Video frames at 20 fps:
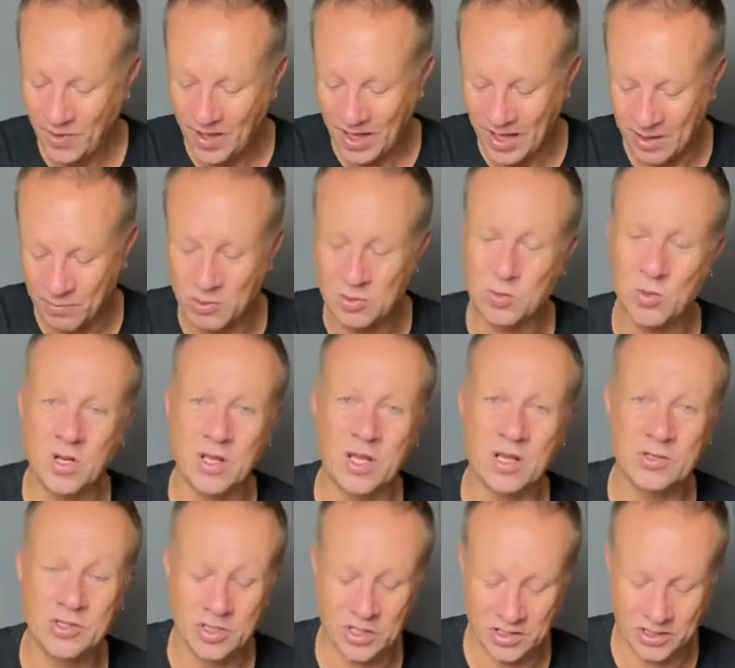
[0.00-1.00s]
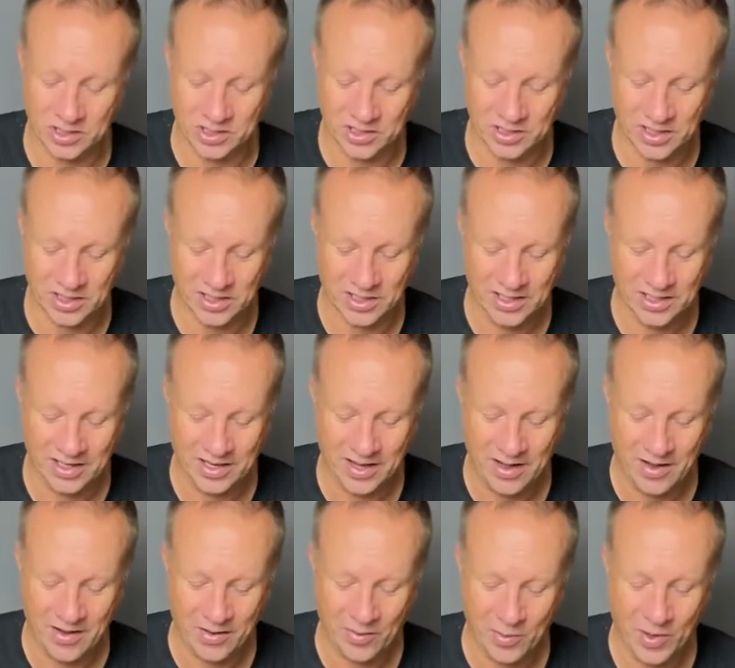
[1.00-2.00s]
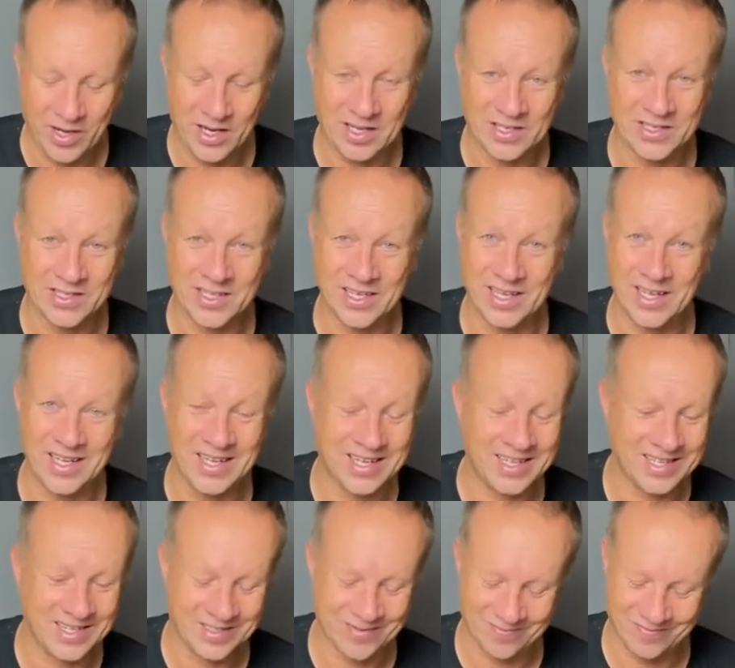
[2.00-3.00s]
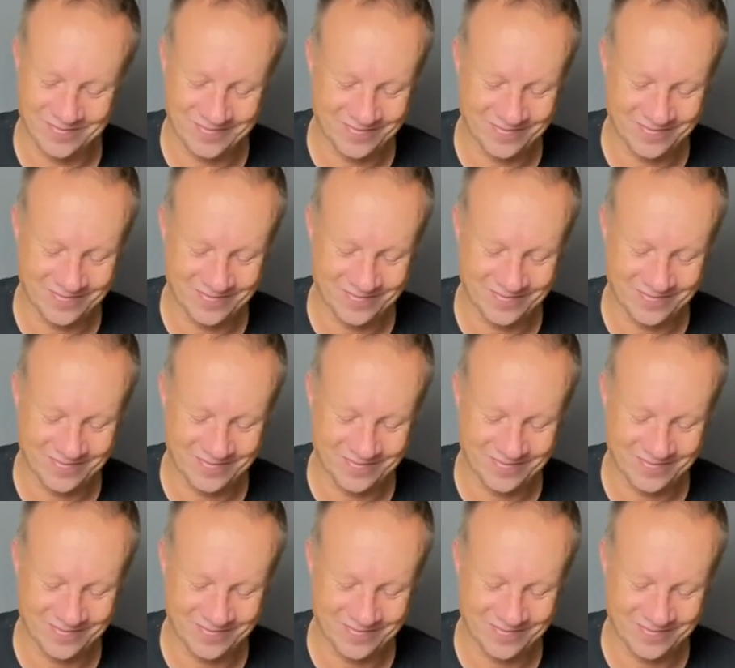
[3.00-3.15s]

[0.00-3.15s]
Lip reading: it was one of those youngsters that when you see it, you think,